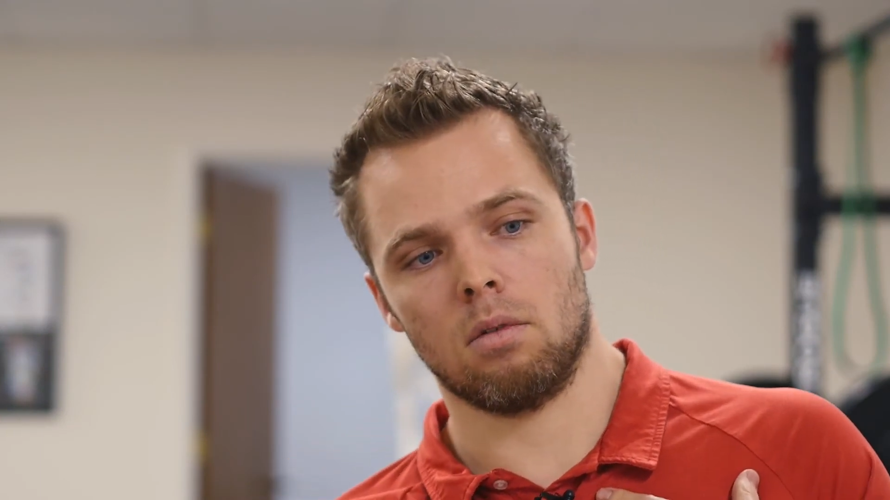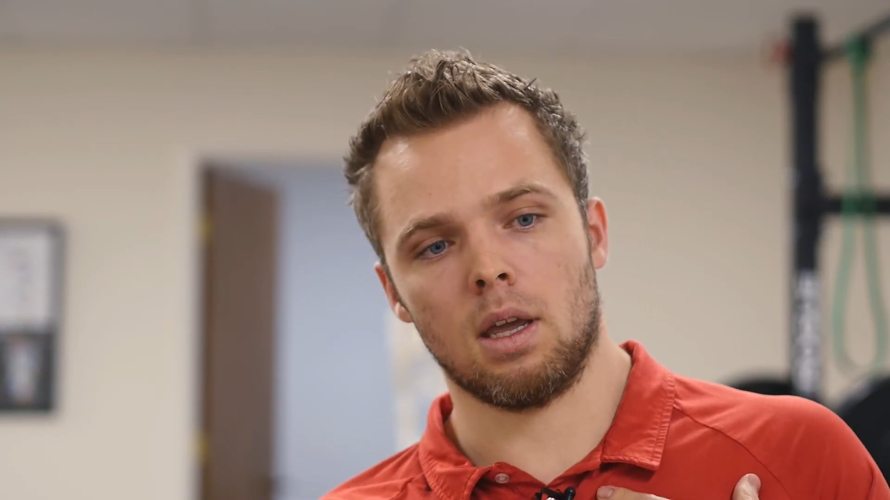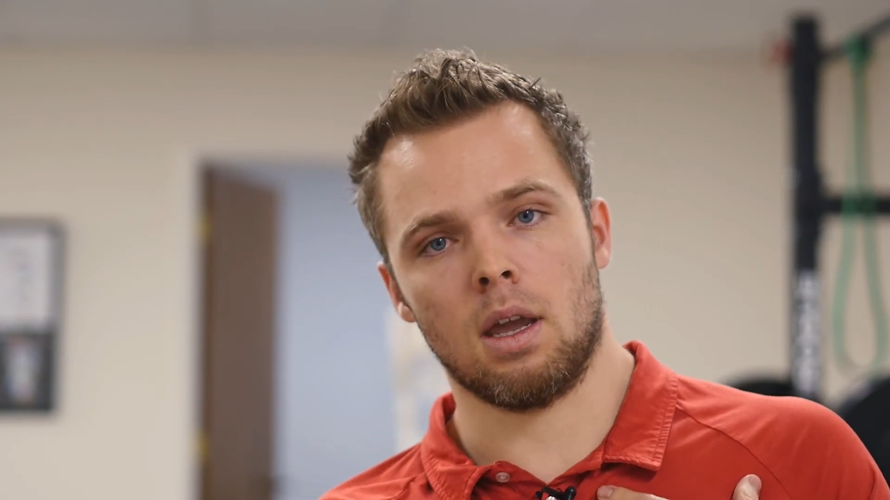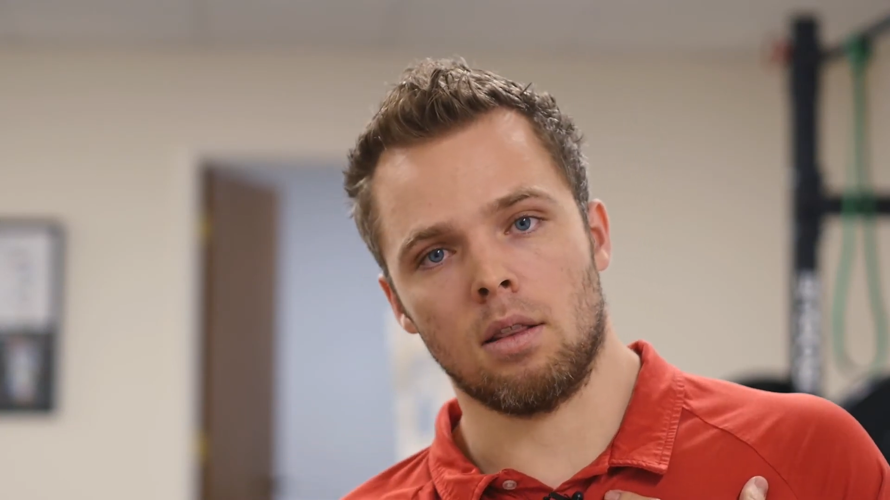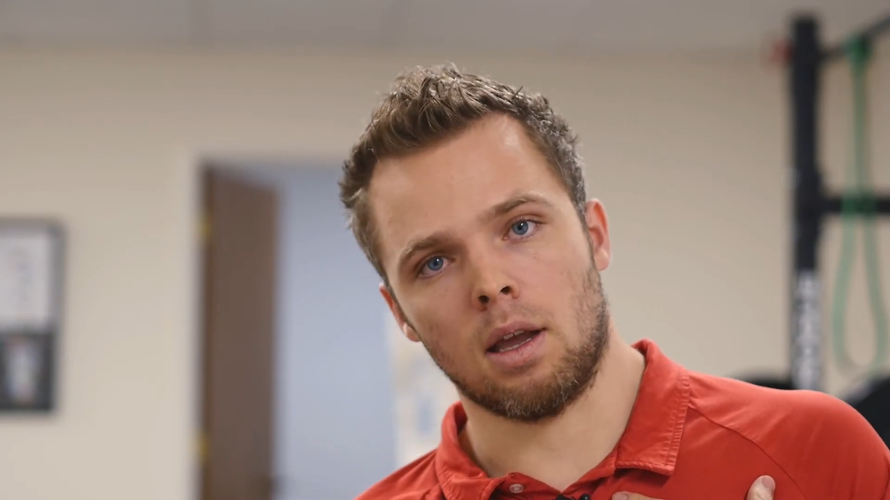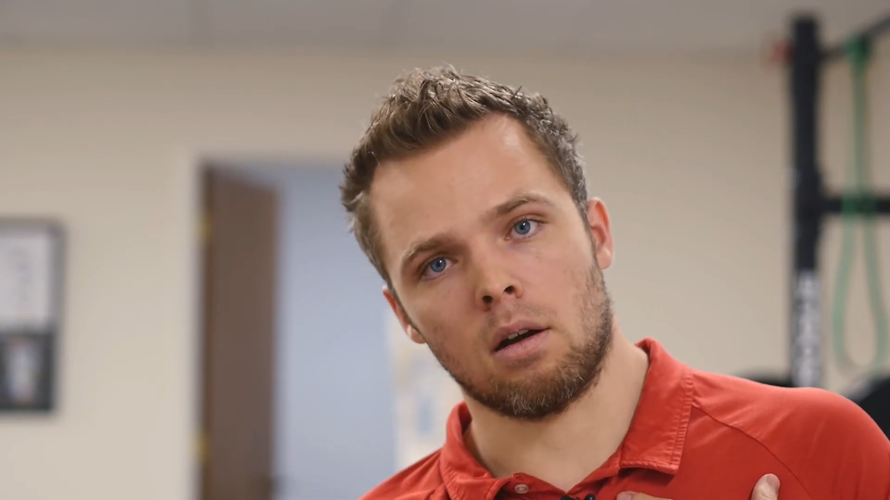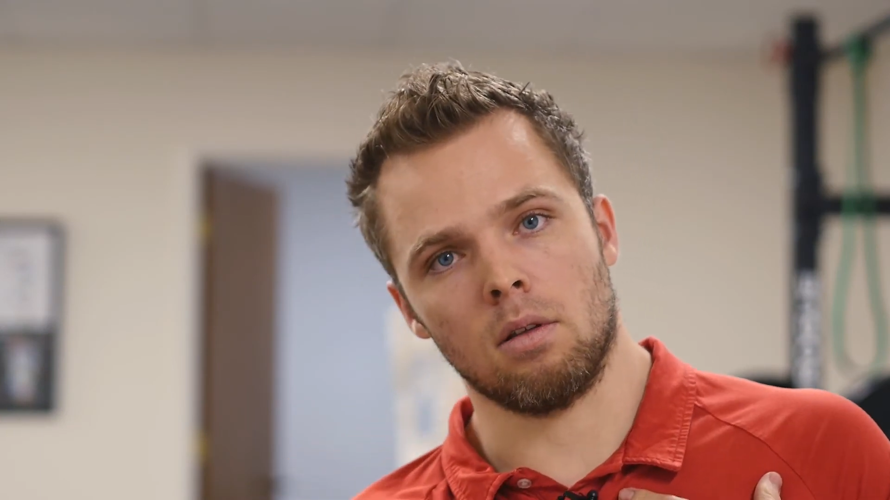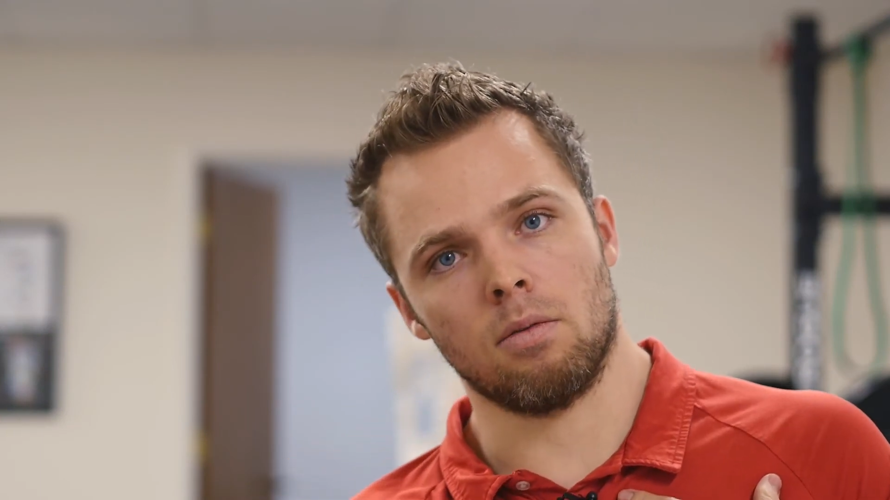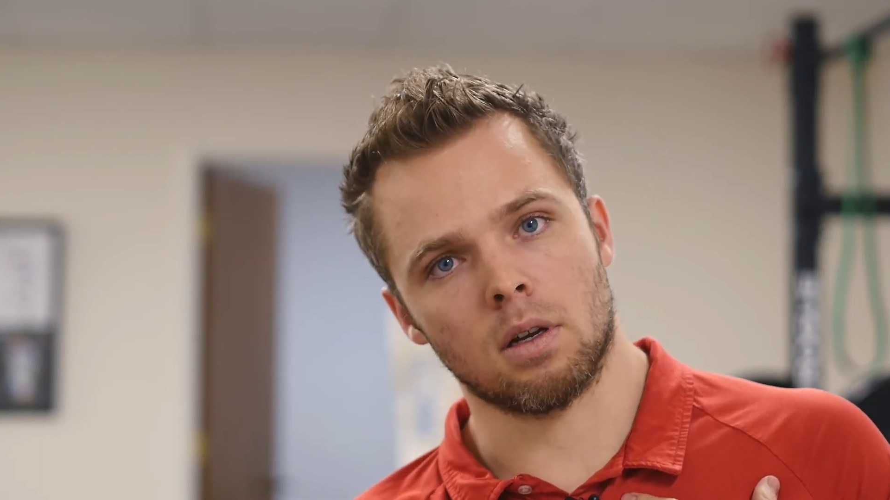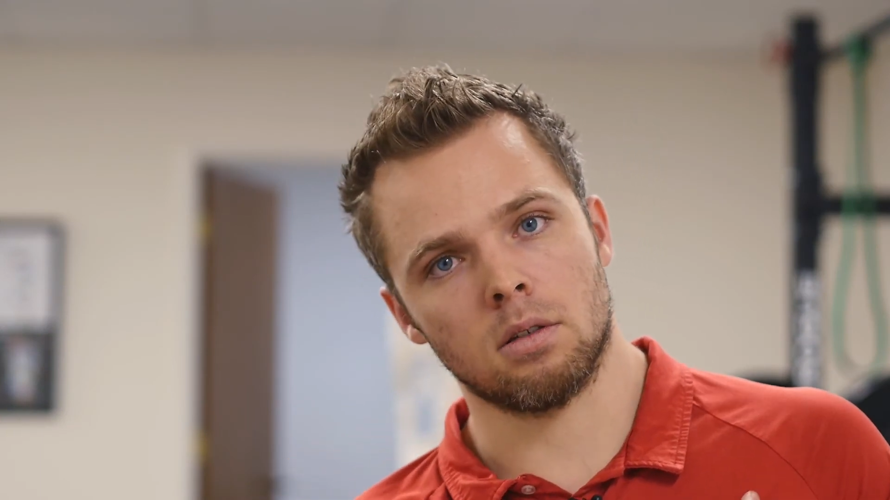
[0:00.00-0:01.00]
can't
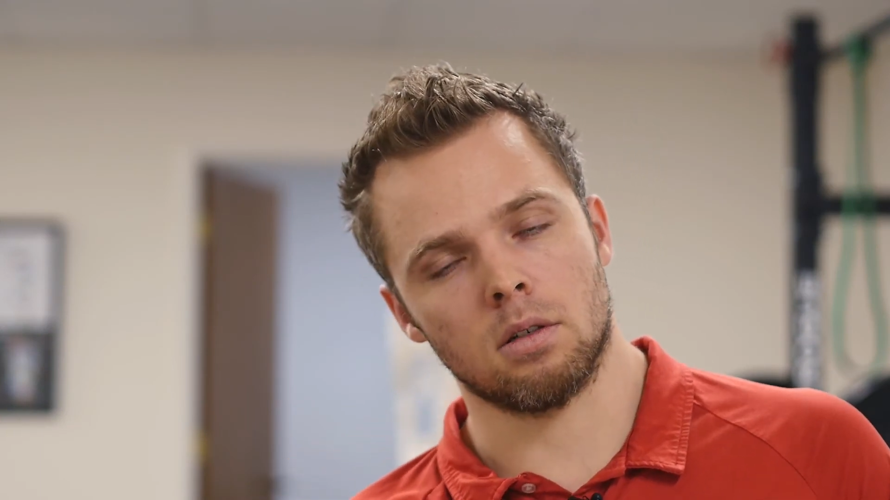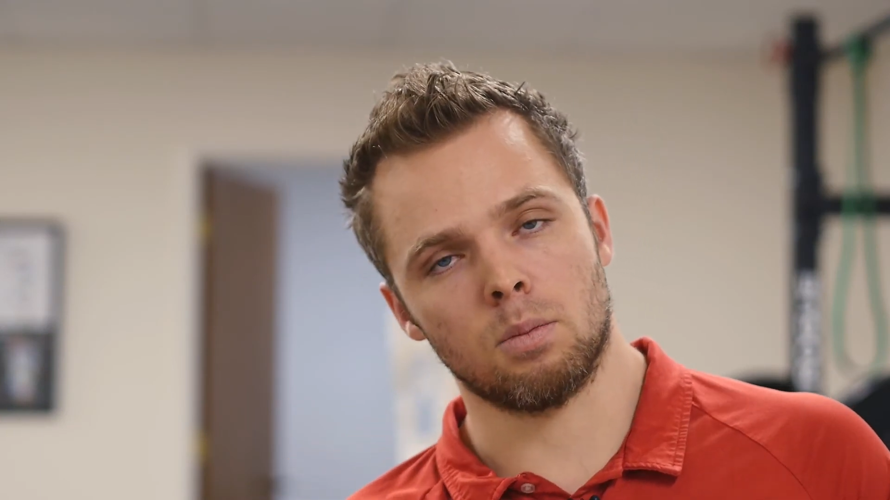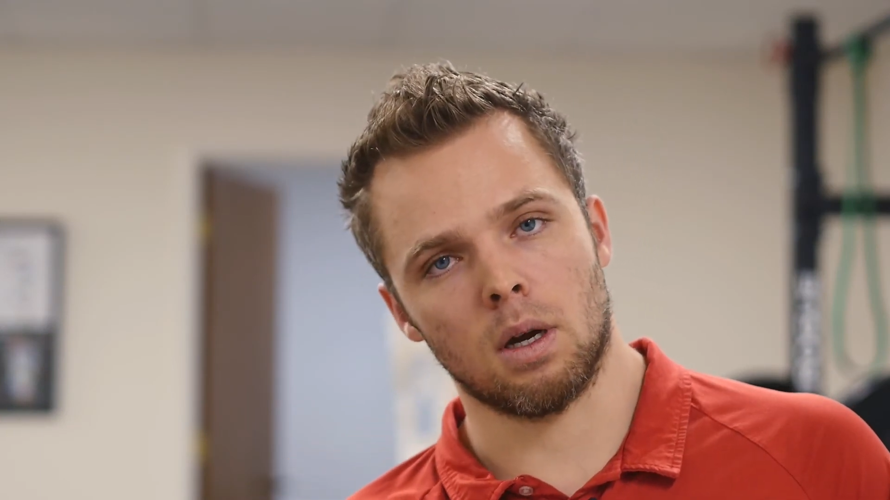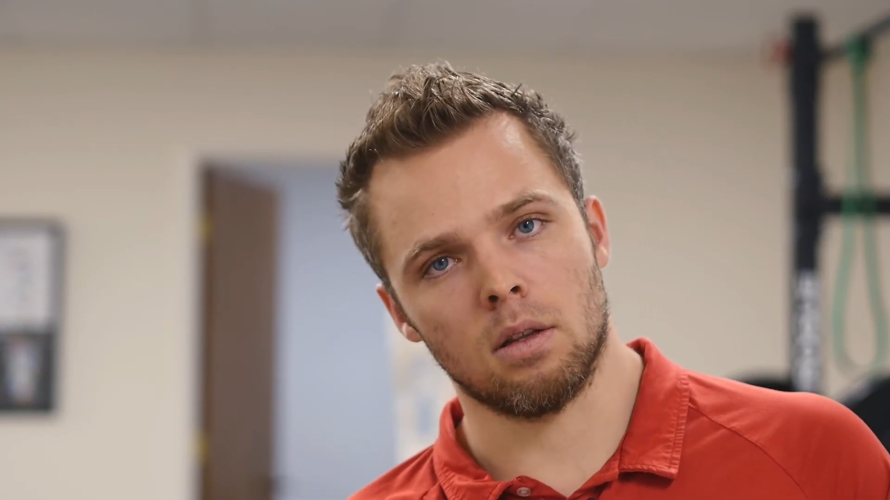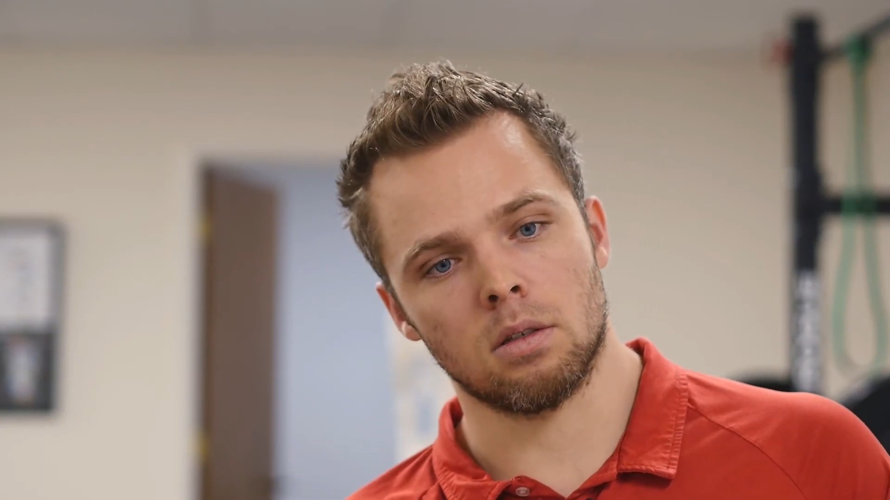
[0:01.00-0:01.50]
laterally flex their spine